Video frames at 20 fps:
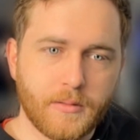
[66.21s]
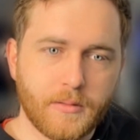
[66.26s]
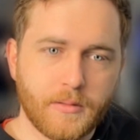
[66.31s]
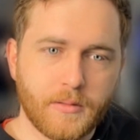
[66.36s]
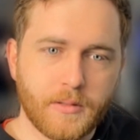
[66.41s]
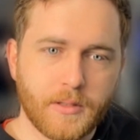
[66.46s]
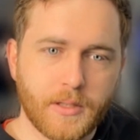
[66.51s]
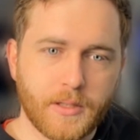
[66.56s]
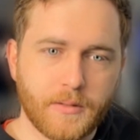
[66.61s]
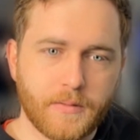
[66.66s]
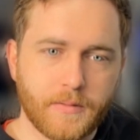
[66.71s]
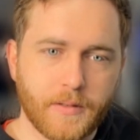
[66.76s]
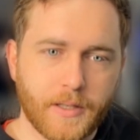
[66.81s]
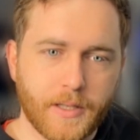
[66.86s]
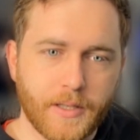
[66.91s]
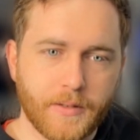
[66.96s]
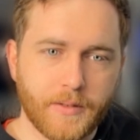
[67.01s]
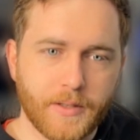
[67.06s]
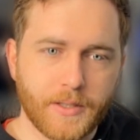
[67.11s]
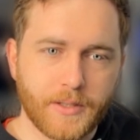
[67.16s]
if I give it
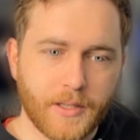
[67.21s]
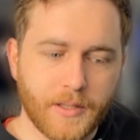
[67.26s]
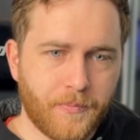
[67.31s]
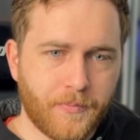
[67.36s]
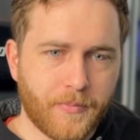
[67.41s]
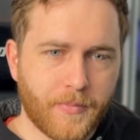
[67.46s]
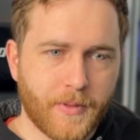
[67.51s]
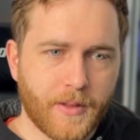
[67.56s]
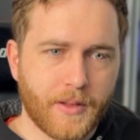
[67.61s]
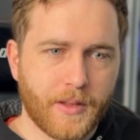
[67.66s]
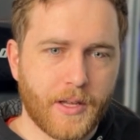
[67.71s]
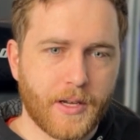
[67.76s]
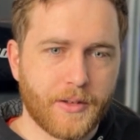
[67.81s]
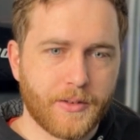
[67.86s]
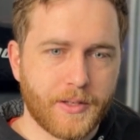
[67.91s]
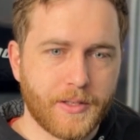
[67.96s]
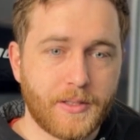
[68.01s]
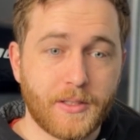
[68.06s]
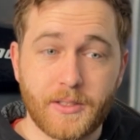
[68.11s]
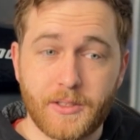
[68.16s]
a second, now this
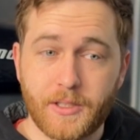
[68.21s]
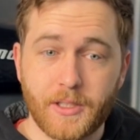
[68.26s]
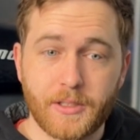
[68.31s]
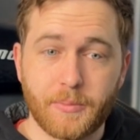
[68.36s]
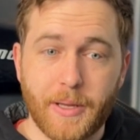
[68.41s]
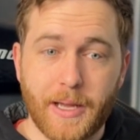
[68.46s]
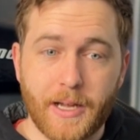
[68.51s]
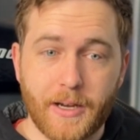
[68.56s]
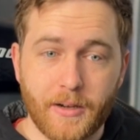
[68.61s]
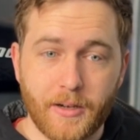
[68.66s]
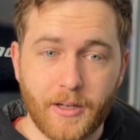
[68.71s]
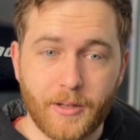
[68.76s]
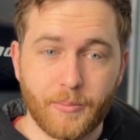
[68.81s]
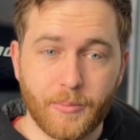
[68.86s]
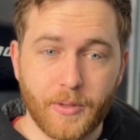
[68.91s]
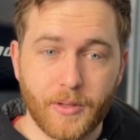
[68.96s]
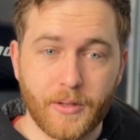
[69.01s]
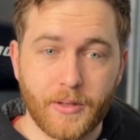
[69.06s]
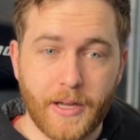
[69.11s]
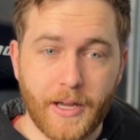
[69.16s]
is just
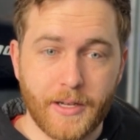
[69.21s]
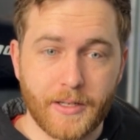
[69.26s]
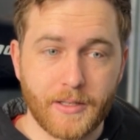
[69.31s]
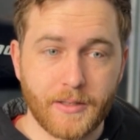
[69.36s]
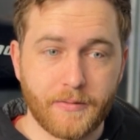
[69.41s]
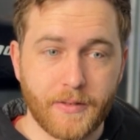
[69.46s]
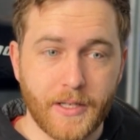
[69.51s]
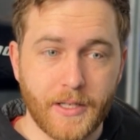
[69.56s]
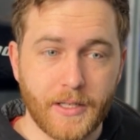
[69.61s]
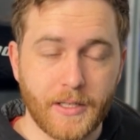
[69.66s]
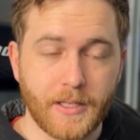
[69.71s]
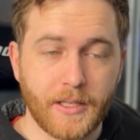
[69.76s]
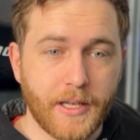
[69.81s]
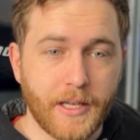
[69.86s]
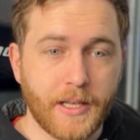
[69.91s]
background blur activated